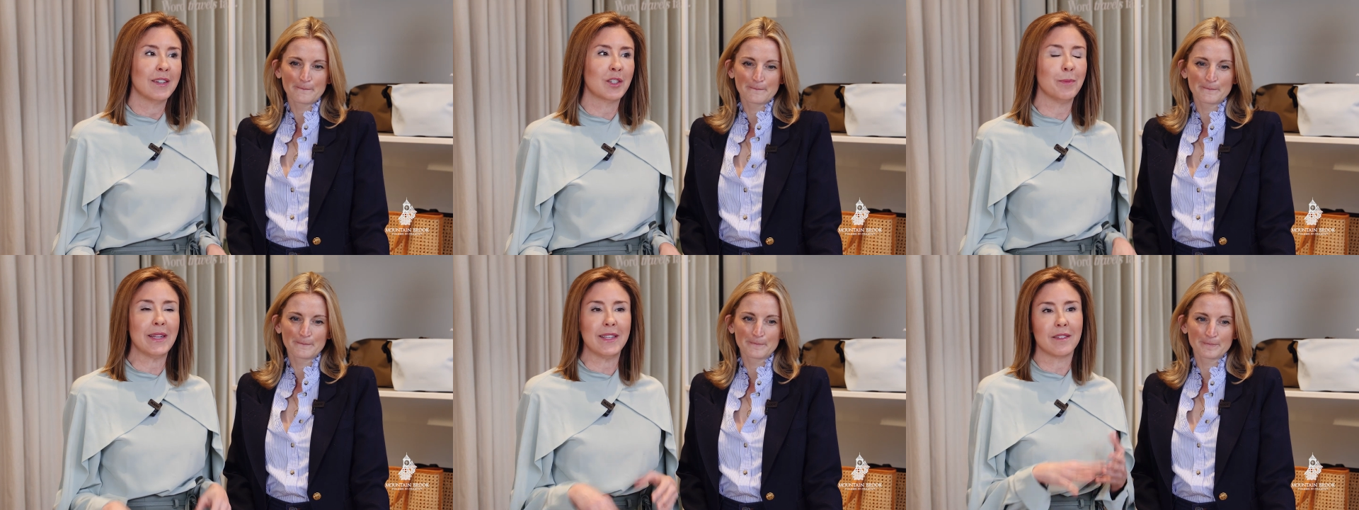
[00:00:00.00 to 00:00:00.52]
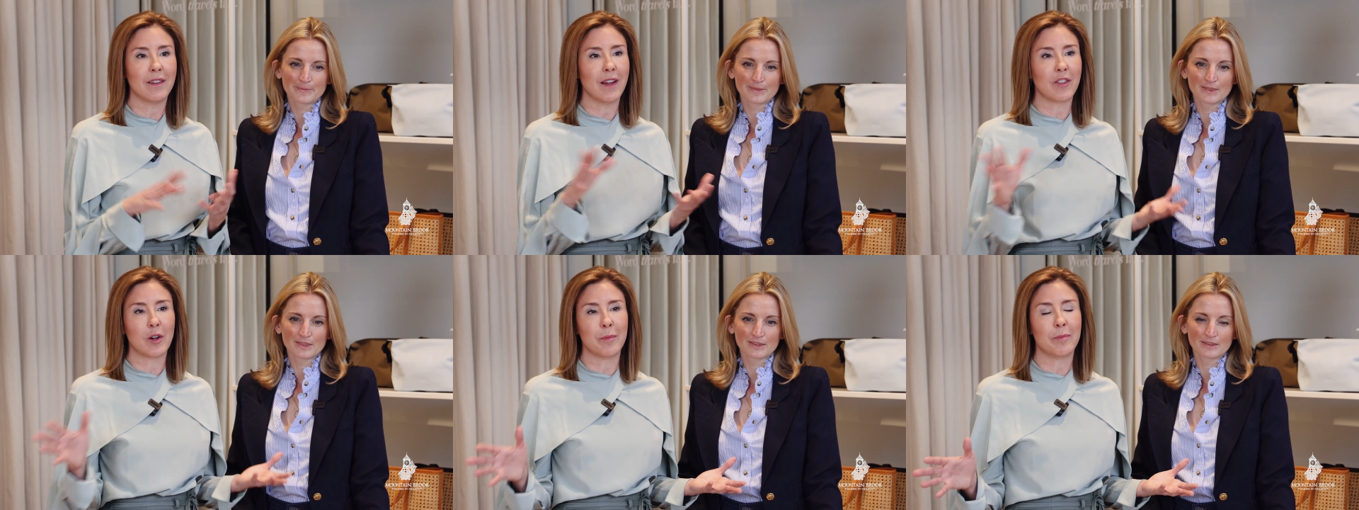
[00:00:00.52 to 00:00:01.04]
Speaker 1: to meet
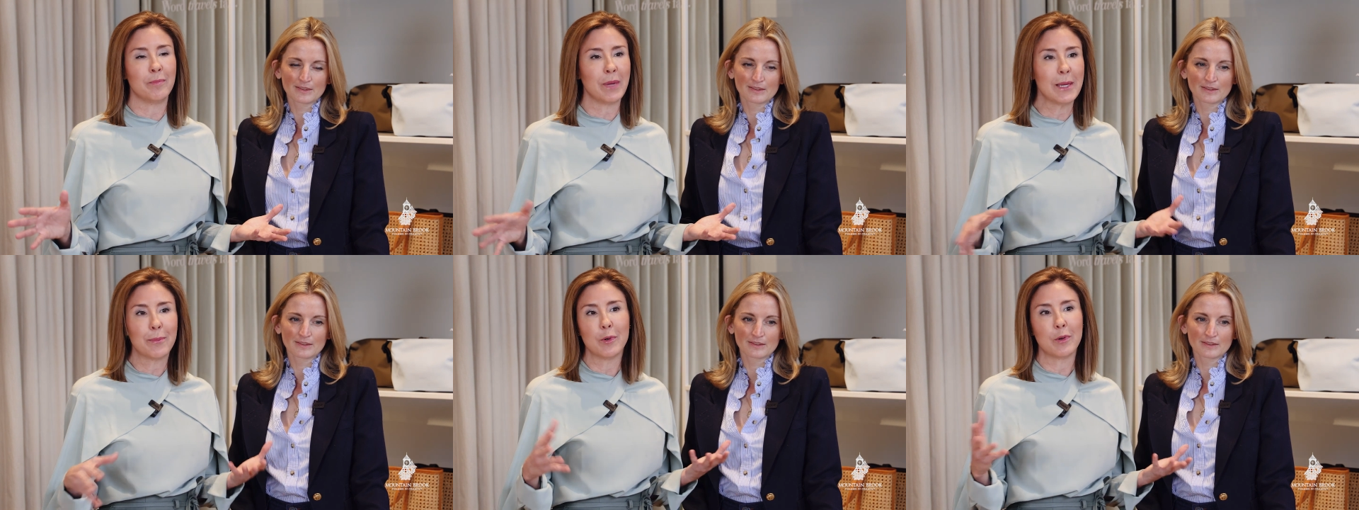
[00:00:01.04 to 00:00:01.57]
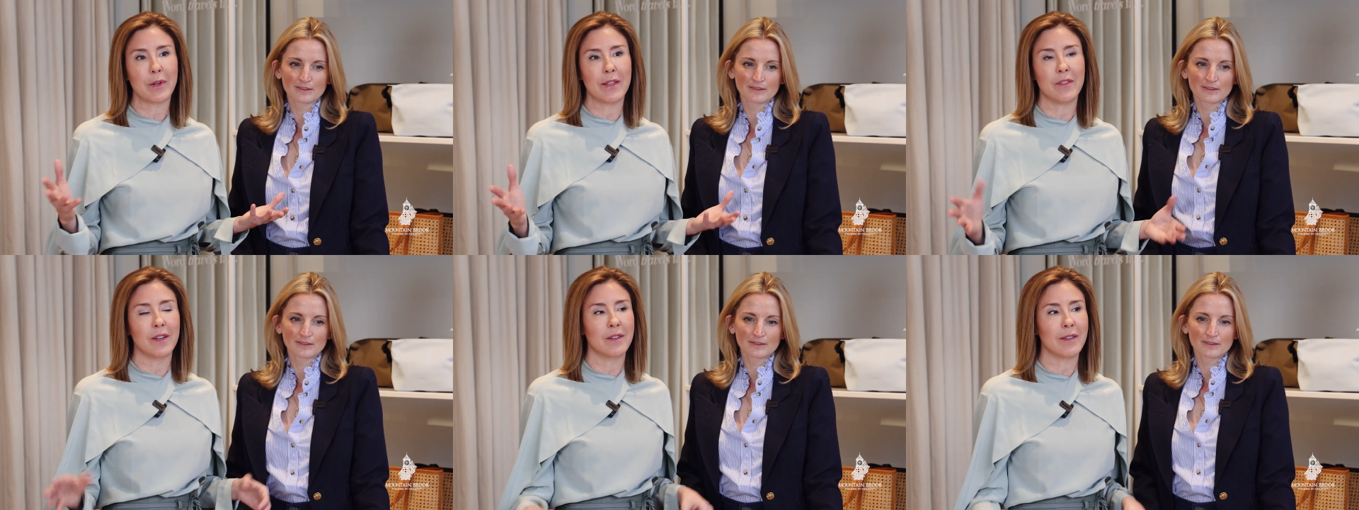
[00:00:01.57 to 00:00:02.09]
other people
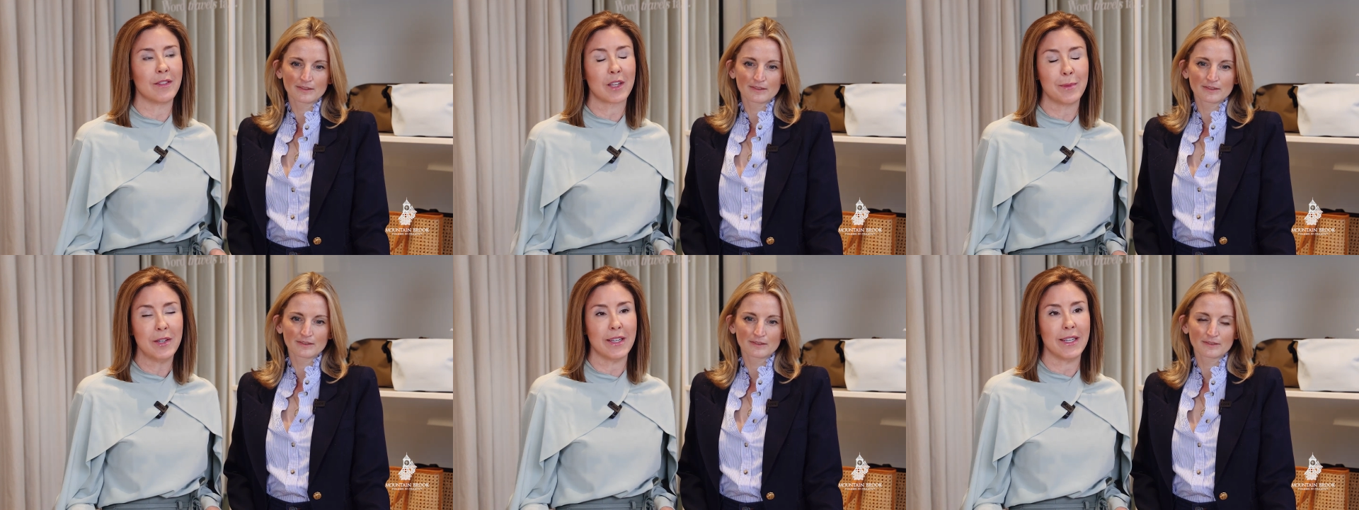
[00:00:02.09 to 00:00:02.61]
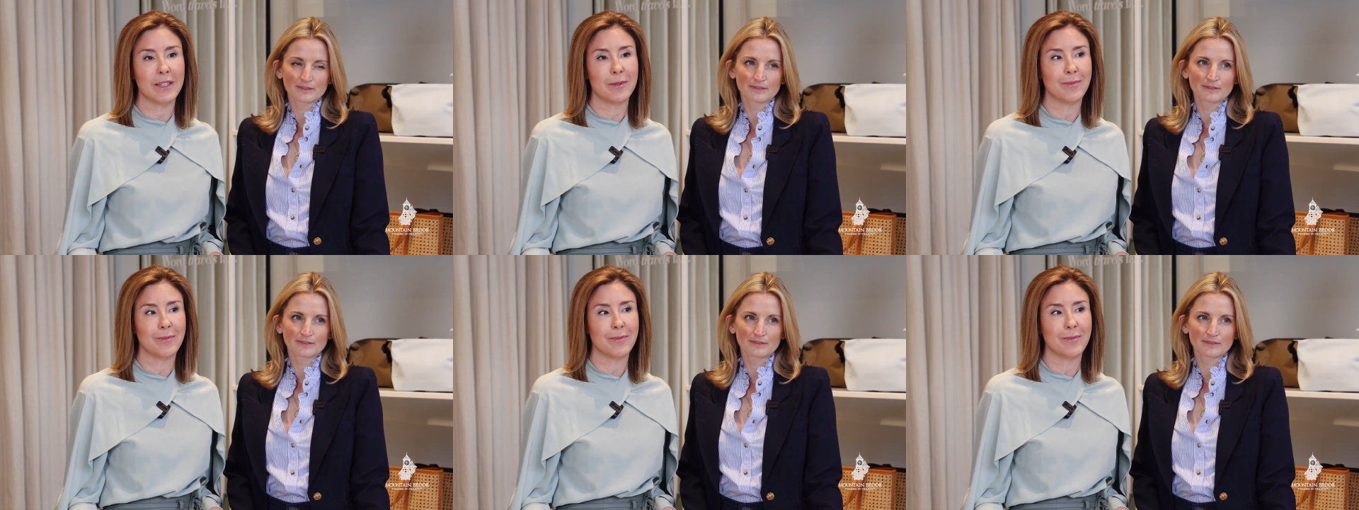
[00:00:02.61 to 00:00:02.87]
in the in the community.